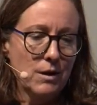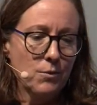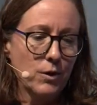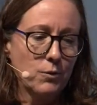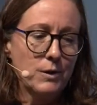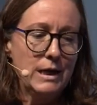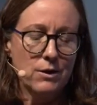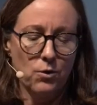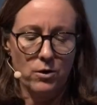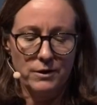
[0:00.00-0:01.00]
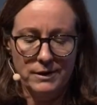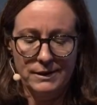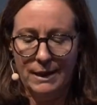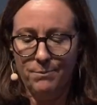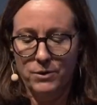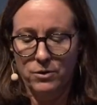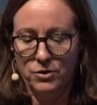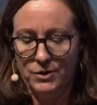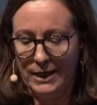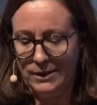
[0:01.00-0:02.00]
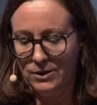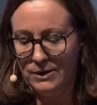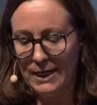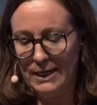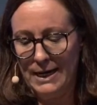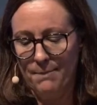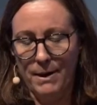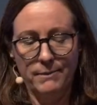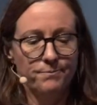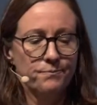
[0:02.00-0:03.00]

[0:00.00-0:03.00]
what we call the subcontractor dilemma.